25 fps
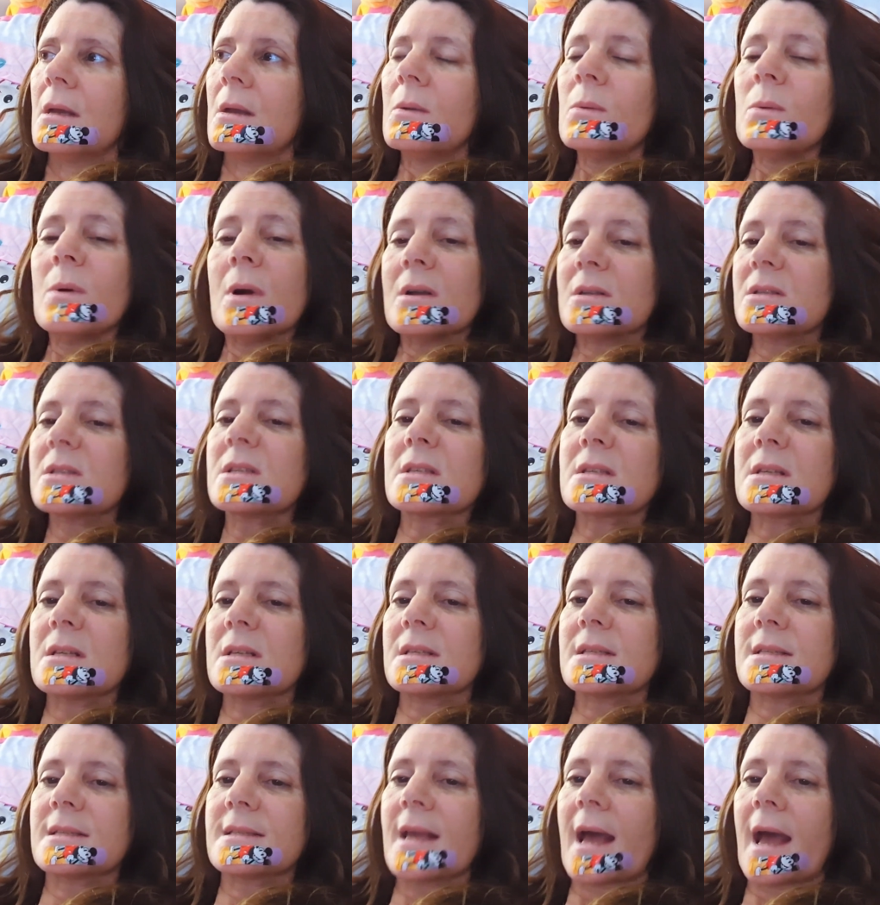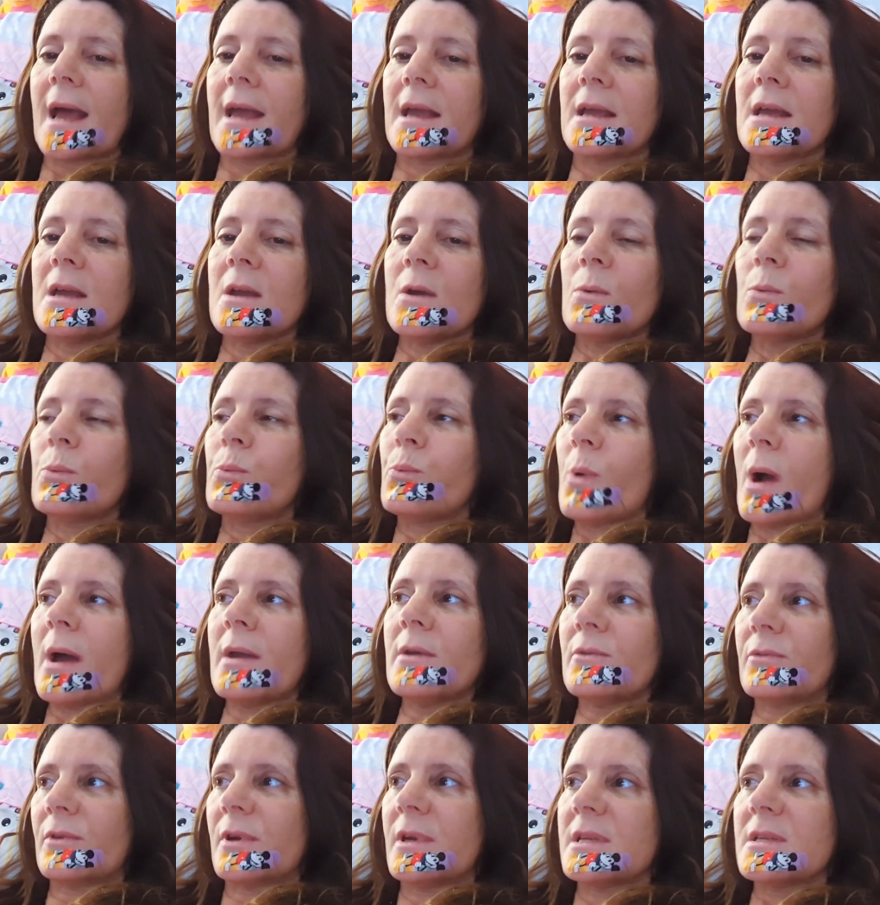Well, I was just going to say,
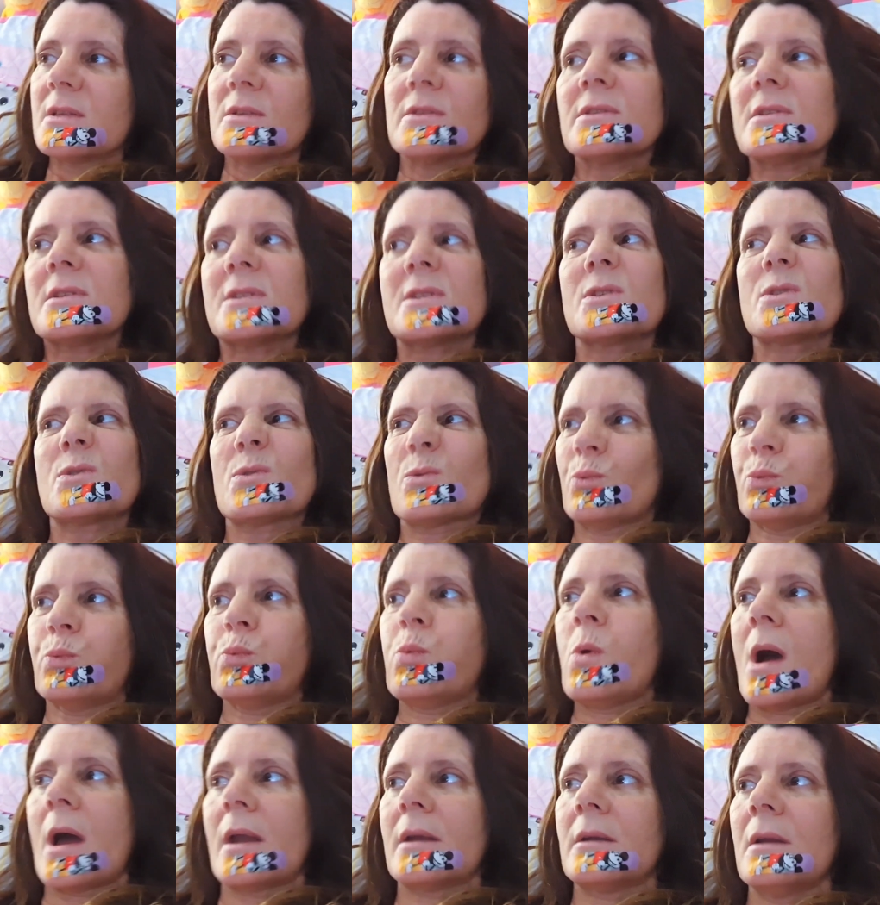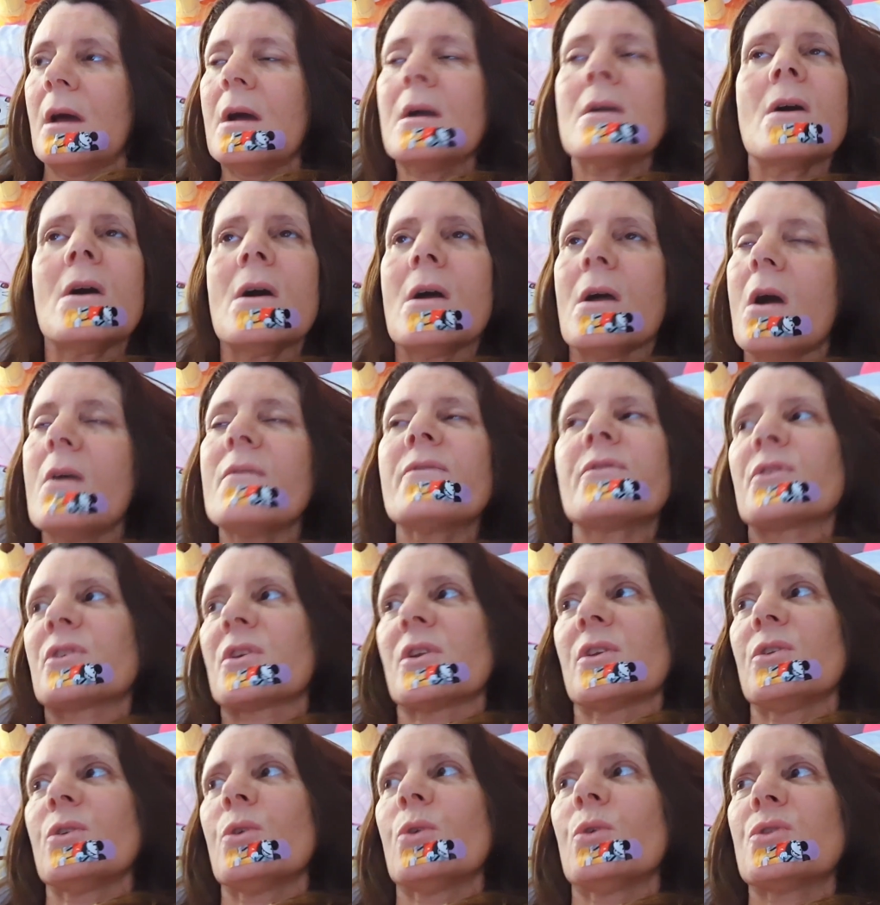one reason. This is one. I've got a
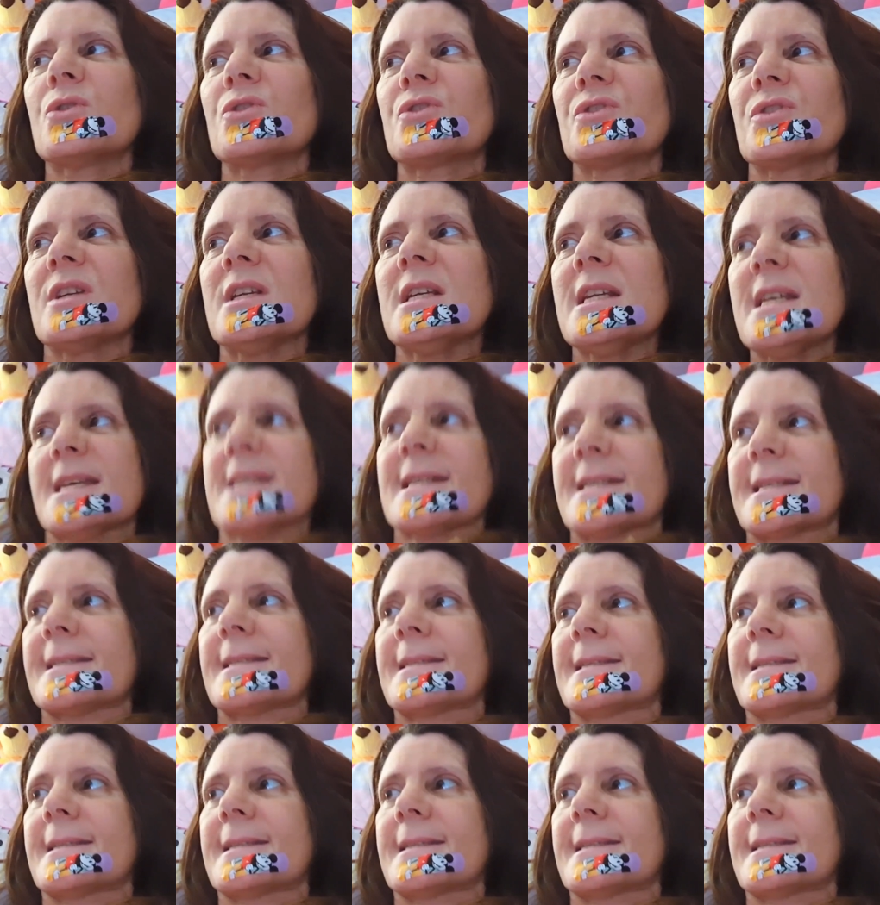laundry list.